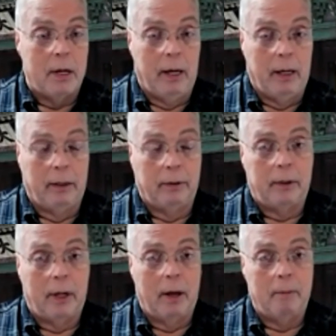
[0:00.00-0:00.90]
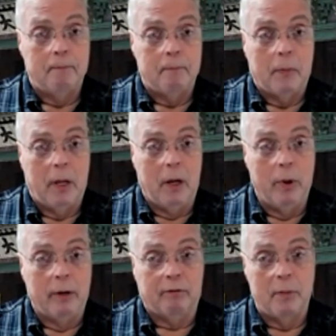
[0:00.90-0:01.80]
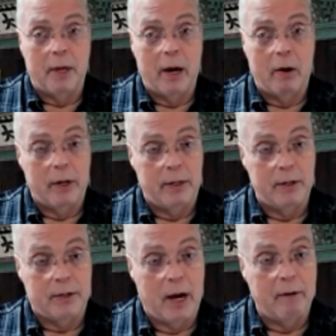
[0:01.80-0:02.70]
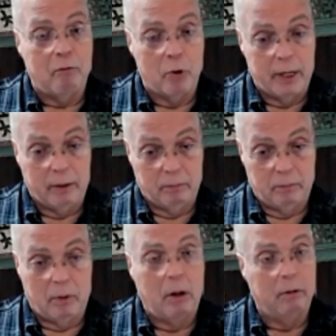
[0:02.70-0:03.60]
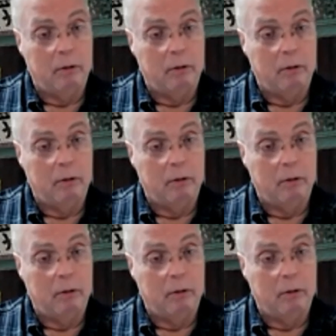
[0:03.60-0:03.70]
And he went from there in deciphering all of